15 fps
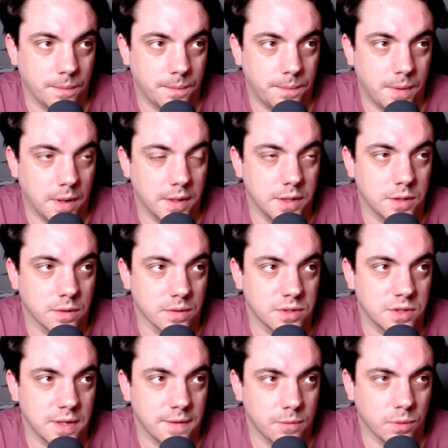But he's got
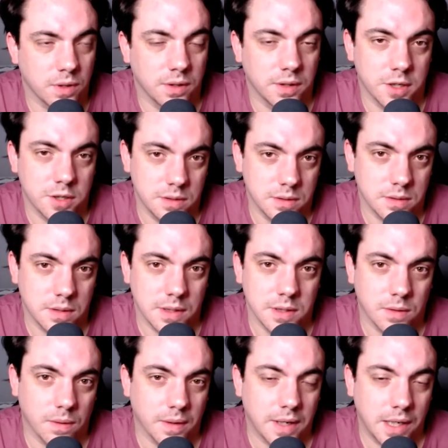several conditions that he's
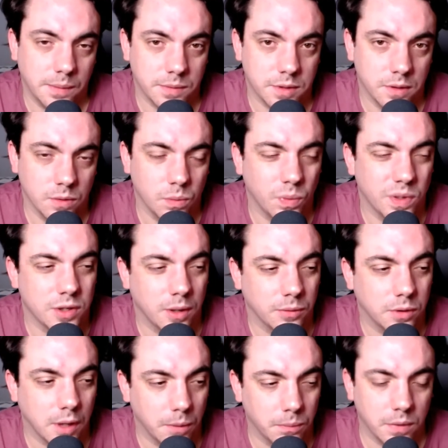got to keep to, which I
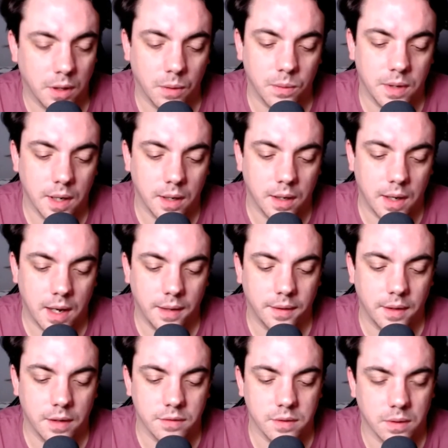don't know yet,
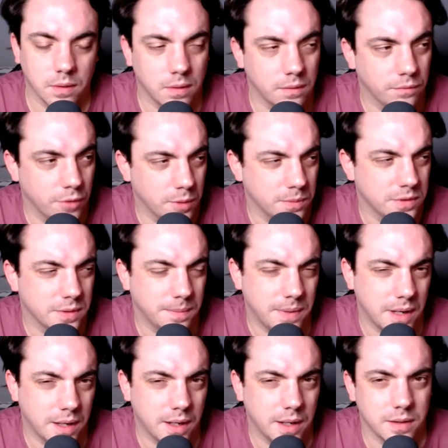and there's a lot of rumours
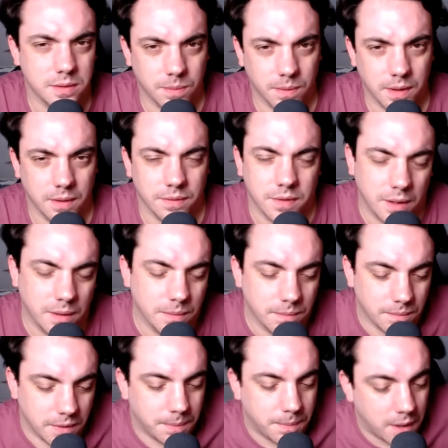about that as well. So,
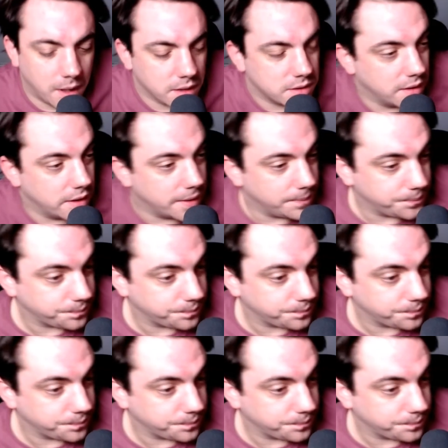me personally,